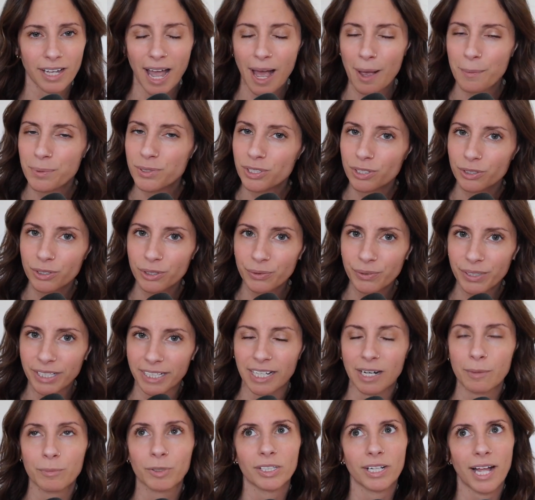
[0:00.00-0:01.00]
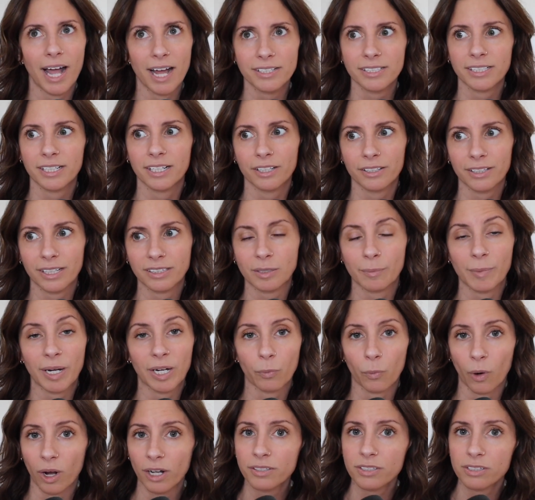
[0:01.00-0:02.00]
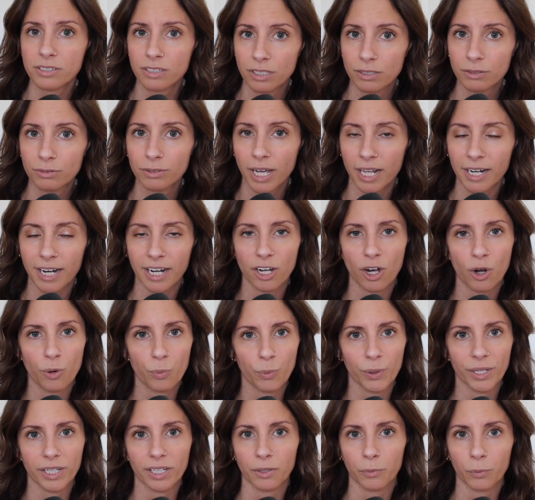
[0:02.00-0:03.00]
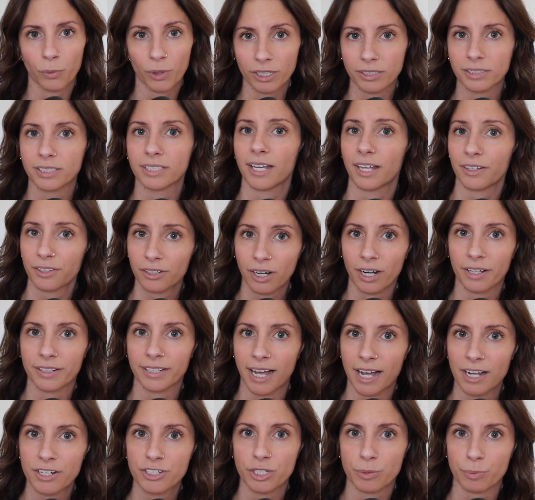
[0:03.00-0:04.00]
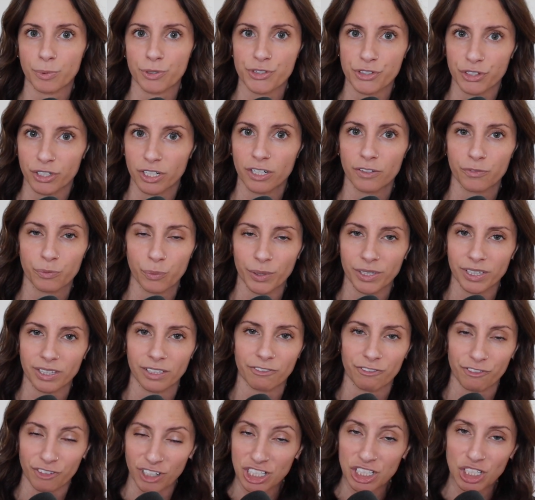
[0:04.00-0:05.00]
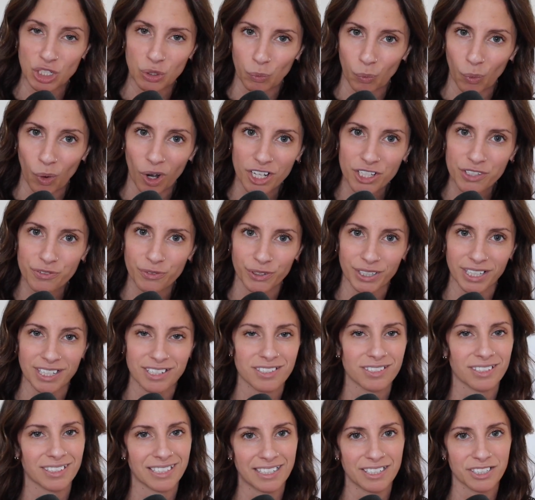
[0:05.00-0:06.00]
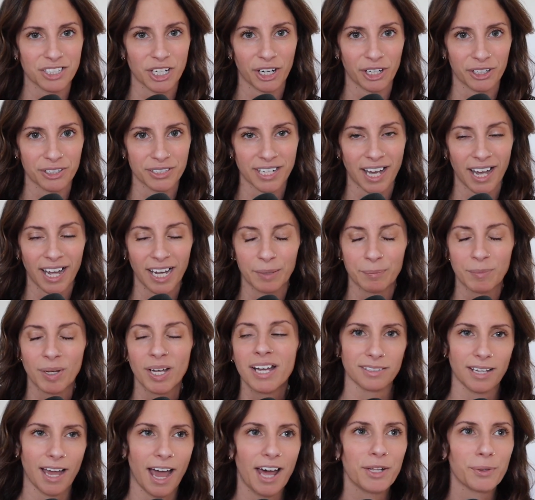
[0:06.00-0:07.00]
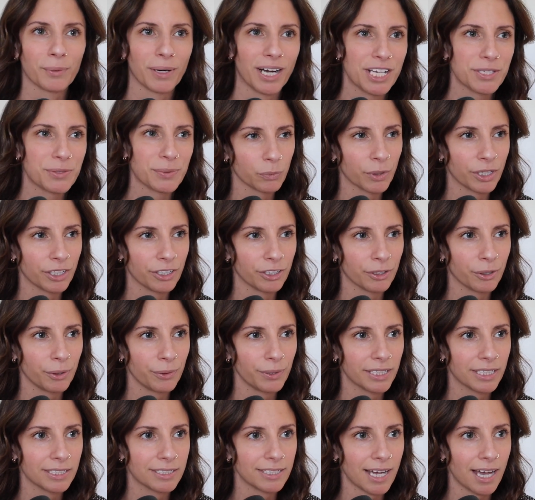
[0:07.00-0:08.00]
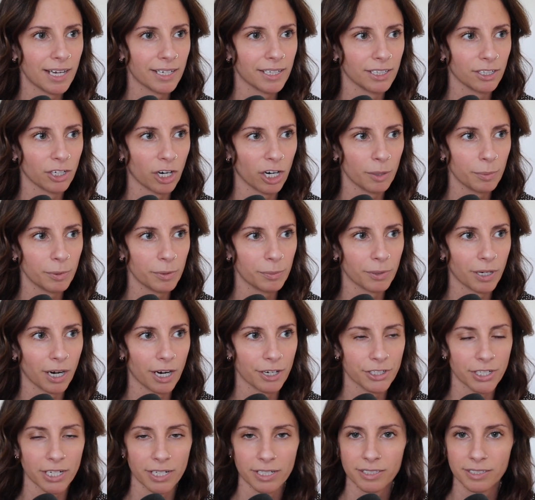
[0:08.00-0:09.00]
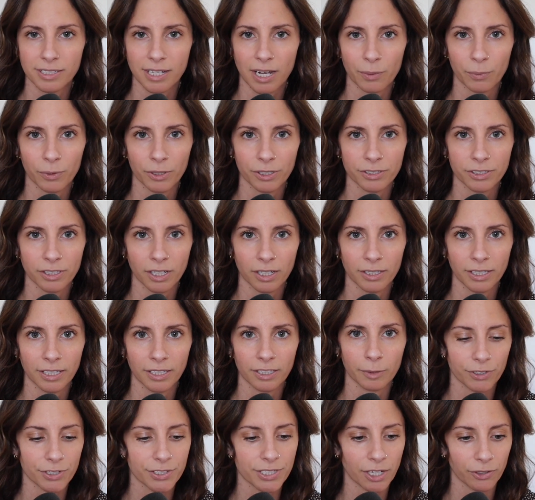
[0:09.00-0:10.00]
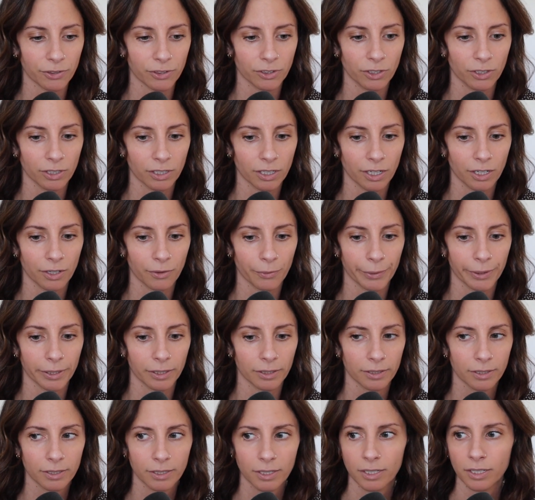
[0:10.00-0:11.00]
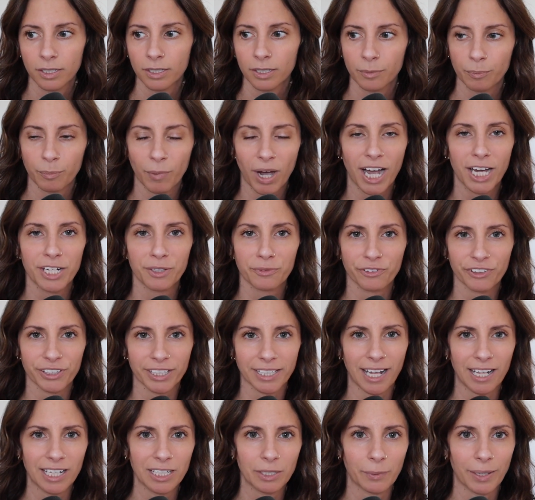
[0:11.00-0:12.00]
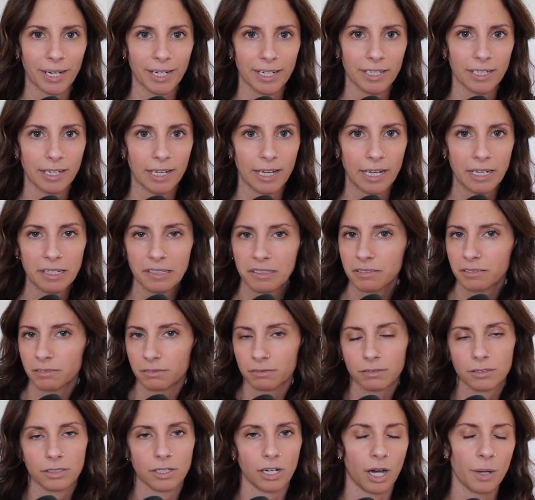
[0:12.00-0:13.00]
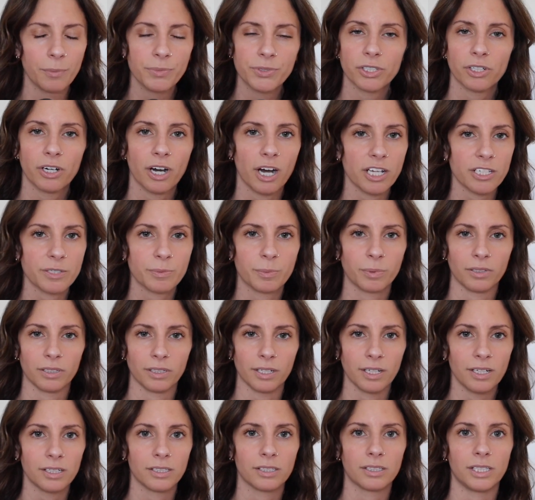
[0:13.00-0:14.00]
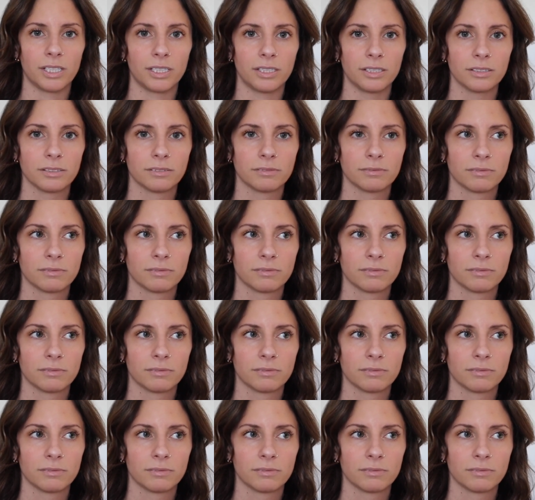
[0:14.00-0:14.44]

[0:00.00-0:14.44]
Absolutely. And I'm glad to hear that the mayor wants to, and I hope we can work together on that to preserve what the vision was for this the entire time. Otherwise, when you're only attacking ARPA projects that were done either South Utica or mine for the alleyway, it comes across political.